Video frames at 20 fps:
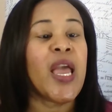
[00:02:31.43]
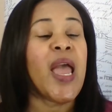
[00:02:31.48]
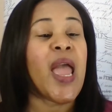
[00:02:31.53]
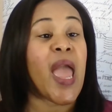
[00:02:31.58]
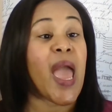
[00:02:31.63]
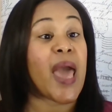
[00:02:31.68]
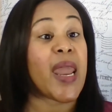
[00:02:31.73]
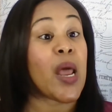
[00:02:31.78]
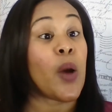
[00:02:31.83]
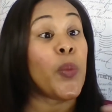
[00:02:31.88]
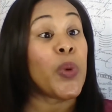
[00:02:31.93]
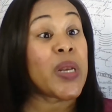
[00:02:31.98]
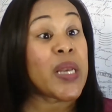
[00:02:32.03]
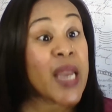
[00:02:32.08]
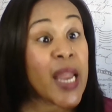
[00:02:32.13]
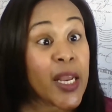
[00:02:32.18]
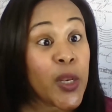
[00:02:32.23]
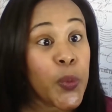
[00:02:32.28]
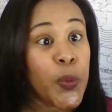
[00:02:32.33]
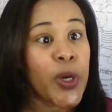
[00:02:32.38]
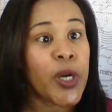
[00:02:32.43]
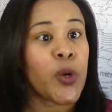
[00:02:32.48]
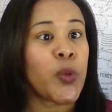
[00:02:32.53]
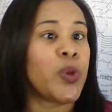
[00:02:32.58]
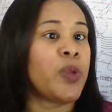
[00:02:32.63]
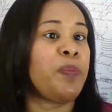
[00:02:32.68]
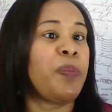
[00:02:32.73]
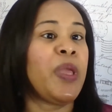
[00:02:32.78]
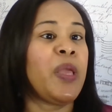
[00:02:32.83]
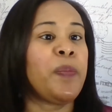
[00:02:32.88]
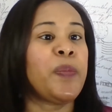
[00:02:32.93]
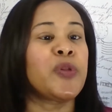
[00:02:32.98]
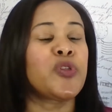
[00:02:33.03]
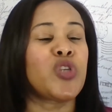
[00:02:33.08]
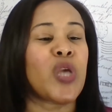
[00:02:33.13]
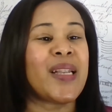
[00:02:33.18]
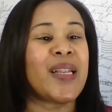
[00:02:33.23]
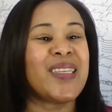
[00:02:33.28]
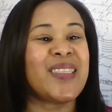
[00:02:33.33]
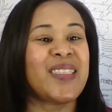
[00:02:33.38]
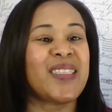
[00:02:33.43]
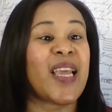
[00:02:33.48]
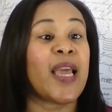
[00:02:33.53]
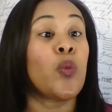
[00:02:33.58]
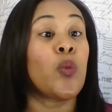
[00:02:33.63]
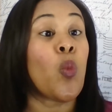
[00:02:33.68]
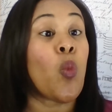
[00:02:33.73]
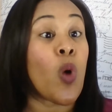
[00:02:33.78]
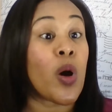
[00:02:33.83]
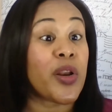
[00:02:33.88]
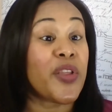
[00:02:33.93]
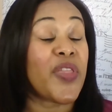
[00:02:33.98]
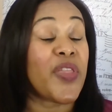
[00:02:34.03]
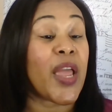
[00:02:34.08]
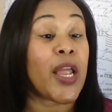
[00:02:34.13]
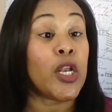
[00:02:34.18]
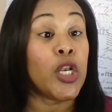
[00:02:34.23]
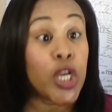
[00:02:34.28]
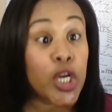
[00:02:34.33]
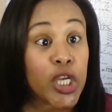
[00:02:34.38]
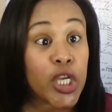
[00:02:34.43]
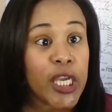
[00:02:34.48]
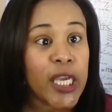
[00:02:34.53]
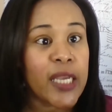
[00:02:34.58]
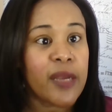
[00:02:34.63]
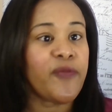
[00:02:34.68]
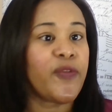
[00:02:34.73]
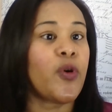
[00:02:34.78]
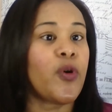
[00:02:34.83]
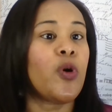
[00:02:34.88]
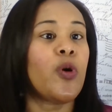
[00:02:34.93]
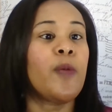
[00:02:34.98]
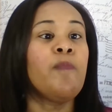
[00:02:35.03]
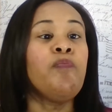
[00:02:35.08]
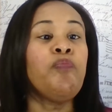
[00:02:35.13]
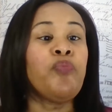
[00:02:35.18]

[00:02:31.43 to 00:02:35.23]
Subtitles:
and I would network with people to understand what are they looking for.